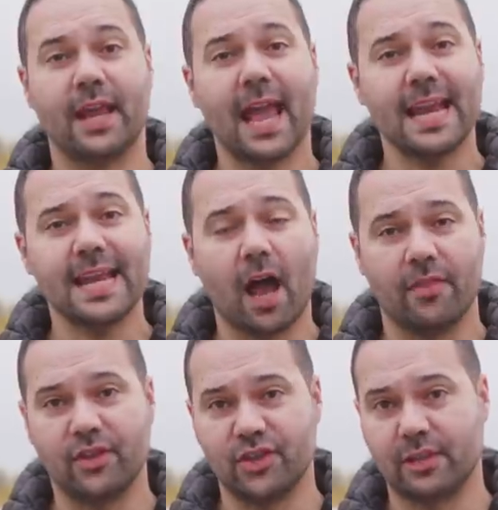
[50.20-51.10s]
than any
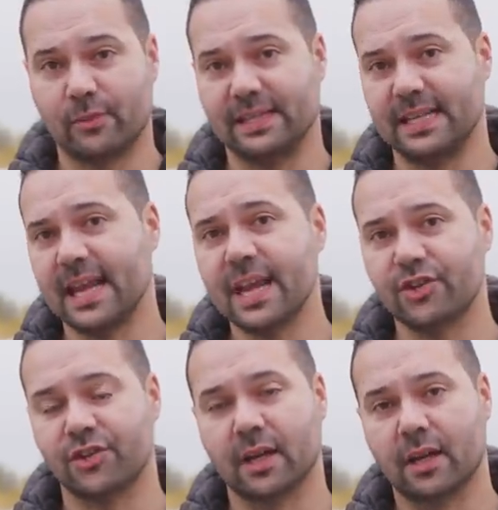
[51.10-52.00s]
other G20
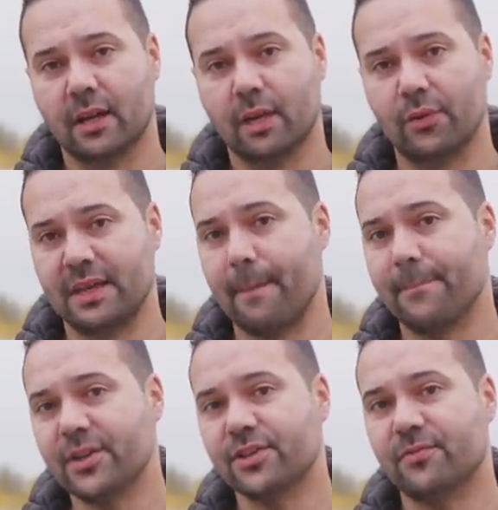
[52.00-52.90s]
nation, with the
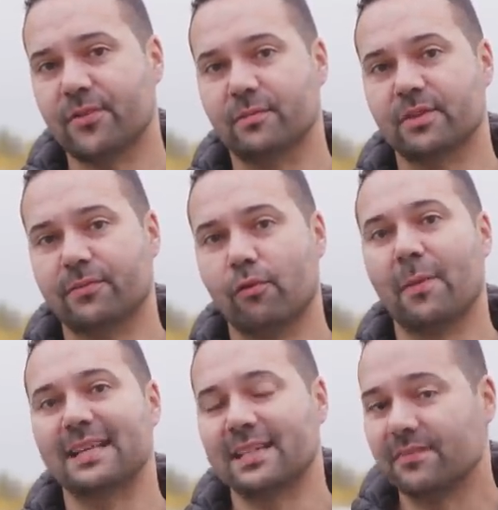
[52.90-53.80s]
ambition for them to fall
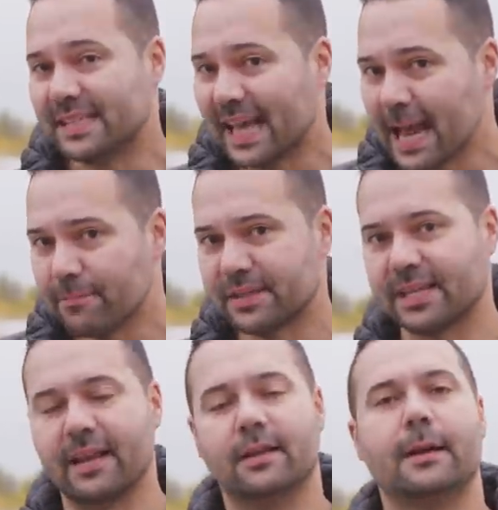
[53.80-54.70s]
by
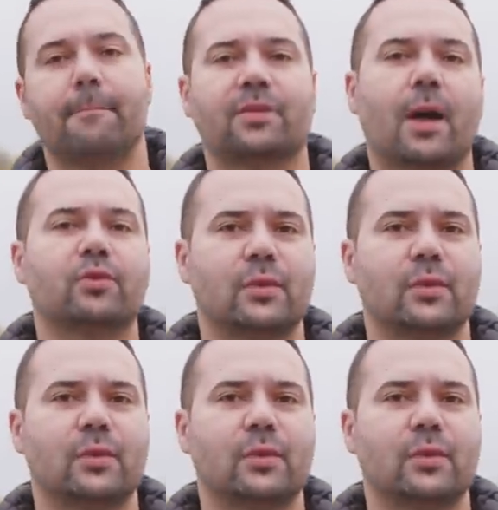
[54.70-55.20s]
78% come